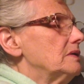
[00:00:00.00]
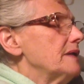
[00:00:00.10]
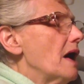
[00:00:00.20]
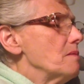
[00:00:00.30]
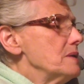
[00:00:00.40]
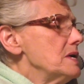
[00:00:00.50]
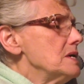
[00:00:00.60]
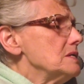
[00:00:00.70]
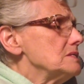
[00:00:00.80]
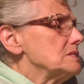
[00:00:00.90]
Now me,
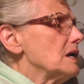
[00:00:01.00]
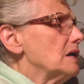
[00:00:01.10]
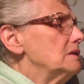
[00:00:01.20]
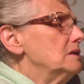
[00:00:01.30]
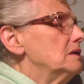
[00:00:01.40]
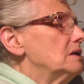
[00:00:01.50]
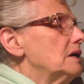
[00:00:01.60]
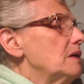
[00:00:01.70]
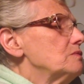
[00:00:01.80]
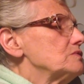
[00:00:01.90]
he said.
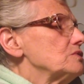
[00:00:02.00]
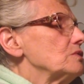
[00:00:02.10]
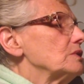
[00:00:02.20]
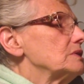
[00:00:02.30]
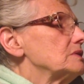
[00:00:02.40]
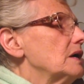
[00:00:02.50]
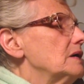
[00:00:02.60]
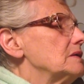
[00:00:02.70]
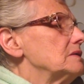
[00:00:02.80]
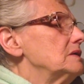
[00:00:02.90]
He was so
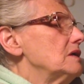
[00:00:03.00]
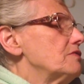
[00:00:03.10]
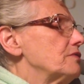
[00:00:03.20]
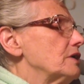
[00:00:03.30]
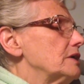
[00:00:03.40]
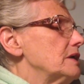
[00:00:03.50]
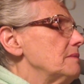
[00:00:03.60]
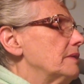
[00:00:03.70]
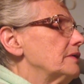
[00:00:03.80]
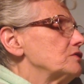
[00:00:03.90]
excited he thought
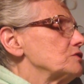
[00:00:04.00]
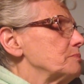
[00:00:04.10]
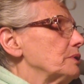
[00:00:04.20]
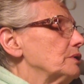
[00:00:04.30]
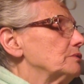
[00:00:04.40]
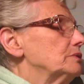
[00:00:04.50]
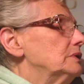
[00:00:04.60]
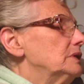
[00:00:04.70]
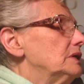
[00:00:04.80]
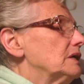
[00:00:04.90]
he might explode
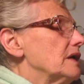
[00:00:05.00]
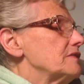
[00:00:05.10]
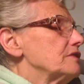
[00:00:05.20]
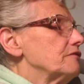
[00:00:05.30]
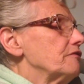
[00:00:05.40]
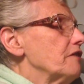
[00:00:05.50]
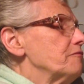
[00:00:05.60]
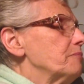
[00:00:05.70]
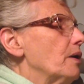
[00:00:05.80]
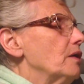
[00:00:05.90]
like the
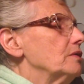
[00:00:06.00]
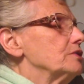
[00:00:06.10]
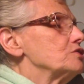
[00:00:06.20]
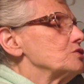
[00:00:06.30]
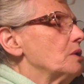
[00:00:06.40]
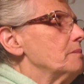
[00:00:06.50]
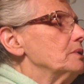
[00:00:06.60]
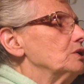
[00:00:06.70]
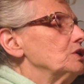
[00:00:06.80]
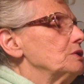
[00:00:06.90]
fluff ball into a
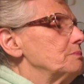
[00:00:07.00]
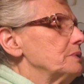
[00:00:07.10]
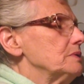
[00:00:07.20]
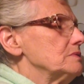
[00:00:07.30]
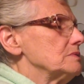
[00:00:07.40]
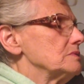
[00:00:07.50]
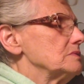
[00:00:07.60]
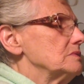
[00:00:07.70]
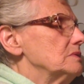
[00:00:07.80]
million pieces.